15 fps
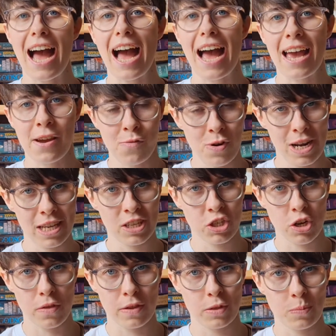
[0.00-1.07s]
I really
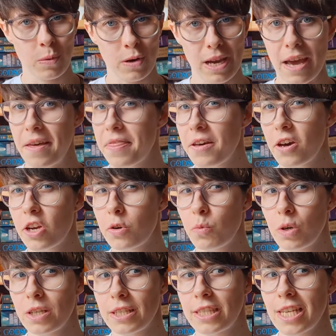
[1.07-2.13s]
enjoyed this book. I thought it
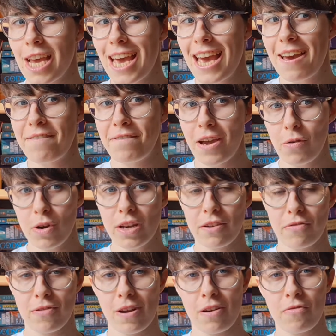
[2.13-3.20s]
was very
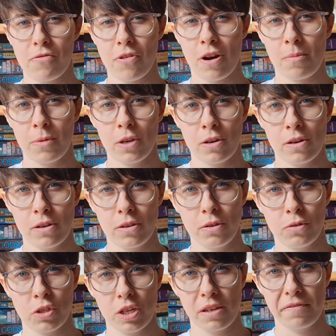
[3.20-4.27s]
different from your
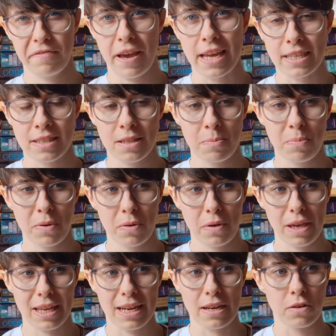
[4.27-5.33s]
usual fantasy
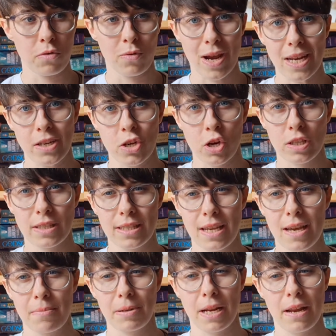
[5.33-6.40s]
book. It had a great
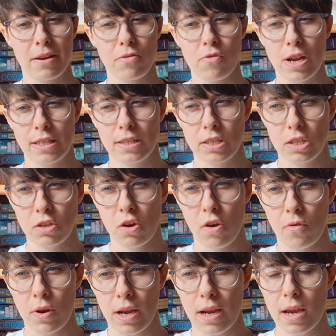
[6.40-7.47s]
concept. It had a great
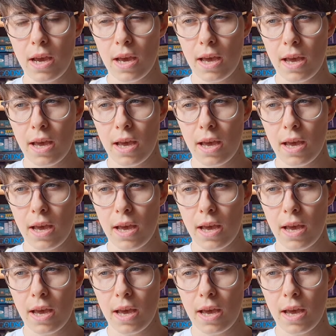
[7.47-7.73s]
story.